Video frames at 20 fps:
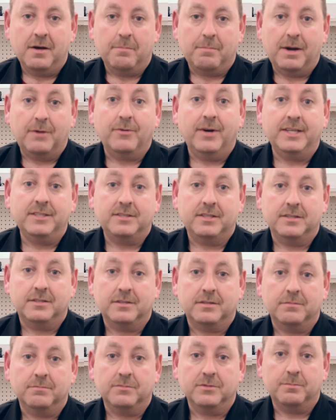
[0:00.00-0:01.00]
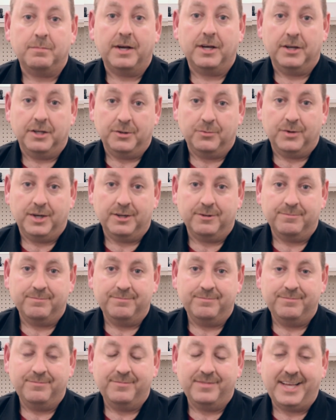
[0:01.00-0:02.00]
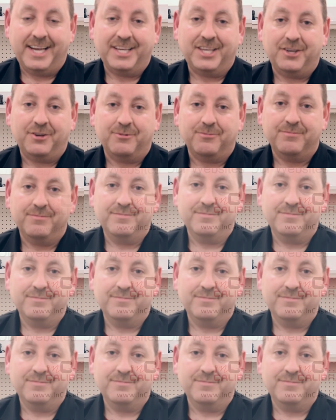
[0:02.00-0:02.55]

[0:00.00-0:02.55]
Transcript: by RAE Systems by Honeywell. Thank you.